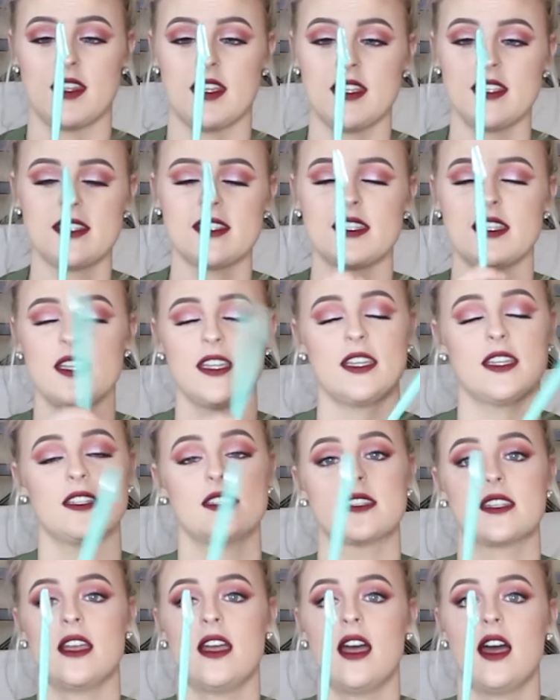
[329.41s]
This
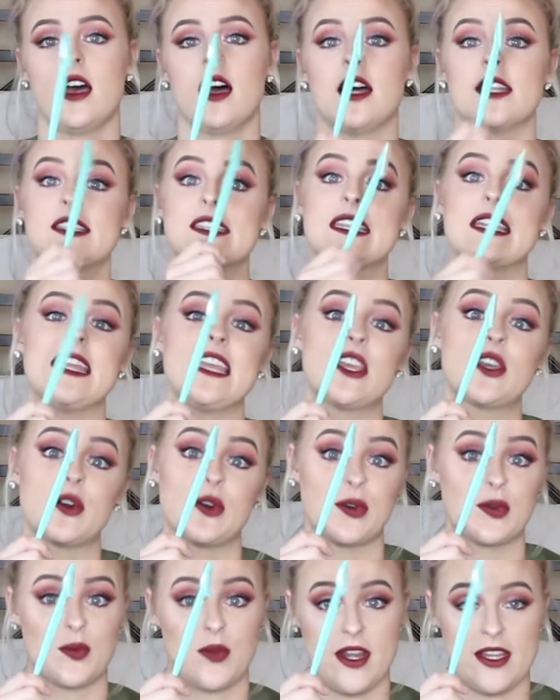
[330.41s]
is a
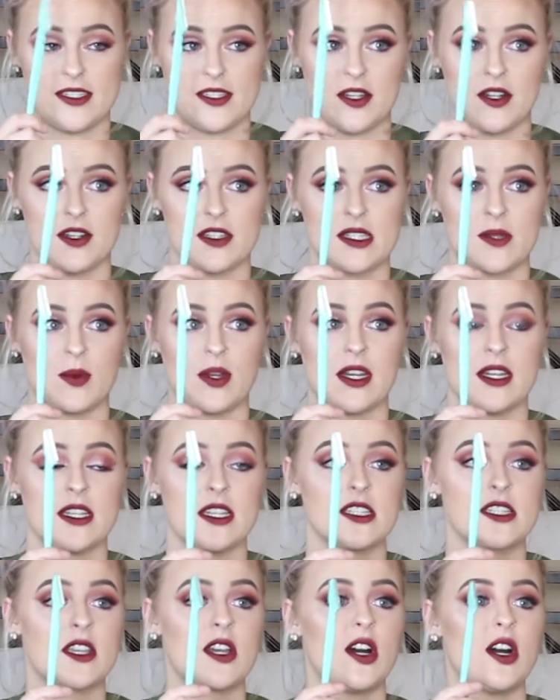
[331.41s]
Tinkle razor is what it
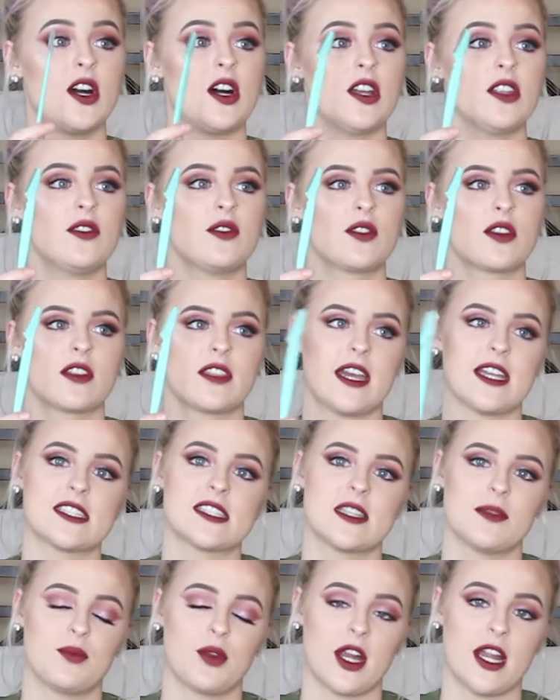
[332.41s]
is called, or
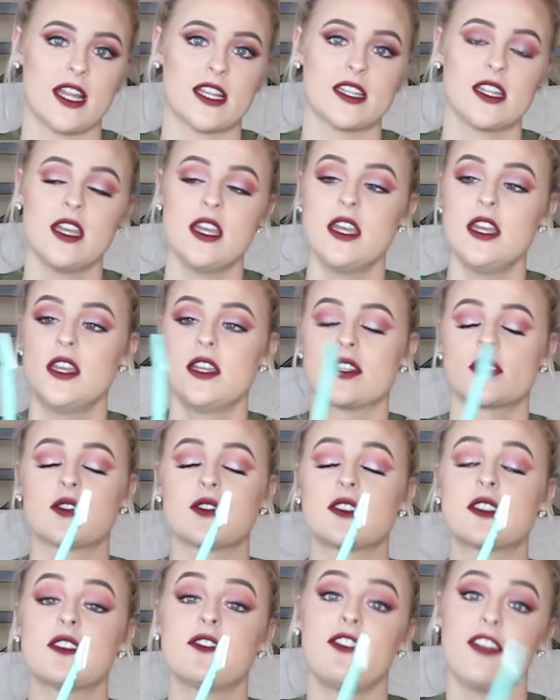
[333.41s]
that's the brand. So
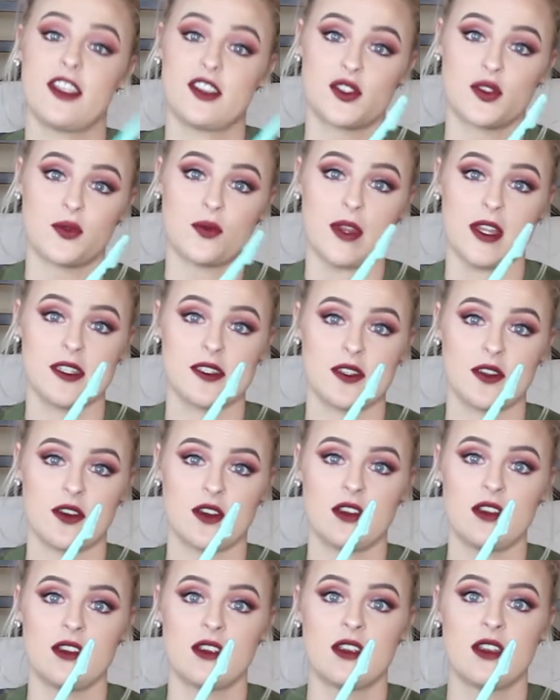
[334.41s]
it's a facial
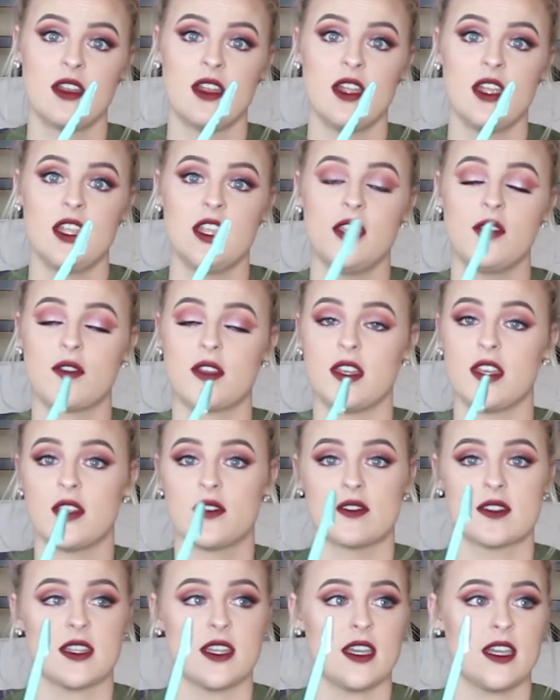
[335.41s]
razor. You can
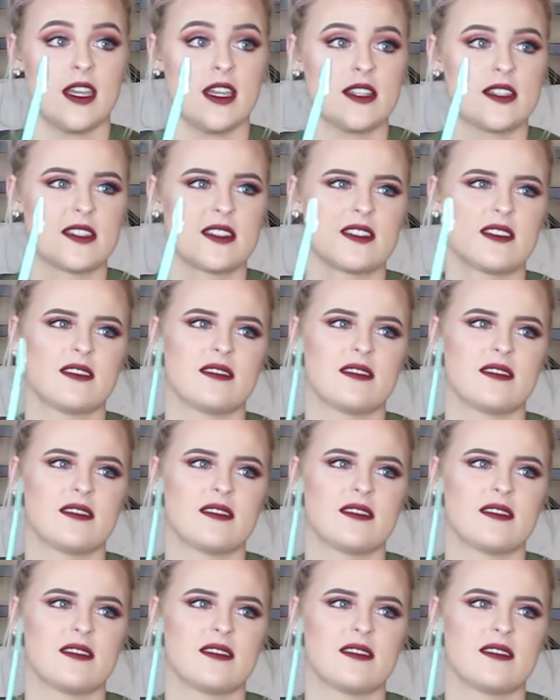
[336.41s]
use it.